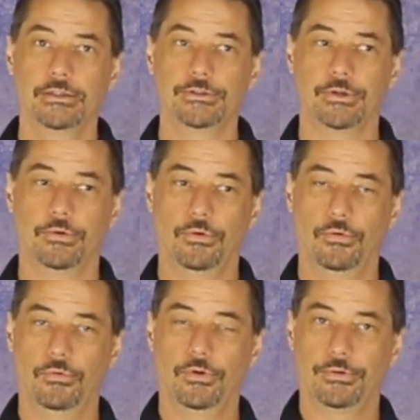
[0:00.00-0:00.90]

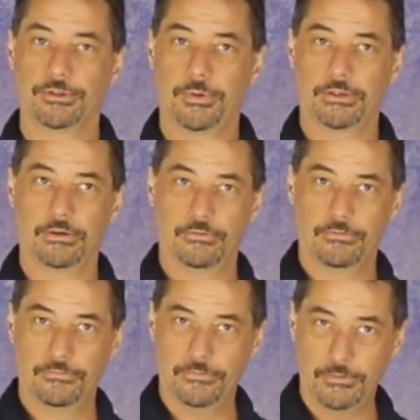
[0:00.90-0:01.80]
So with respect to
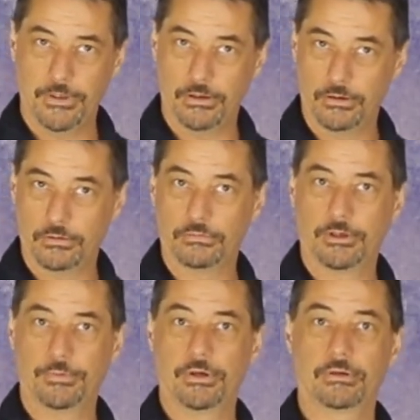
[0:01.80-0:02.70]
female
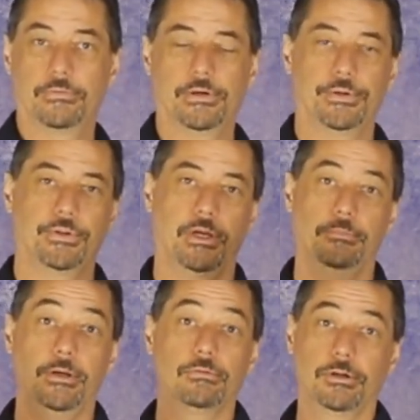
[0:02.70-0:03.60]
reproductive health
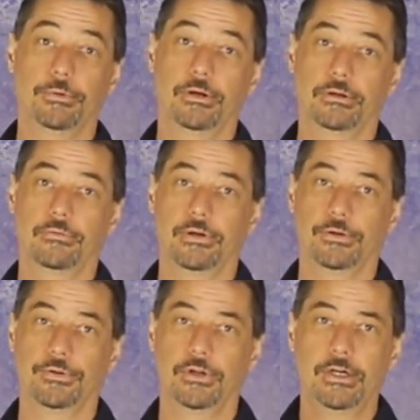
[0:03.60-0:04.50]
and male reproductive
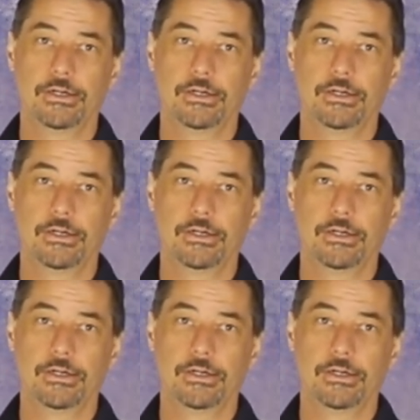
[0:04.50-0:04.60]
health,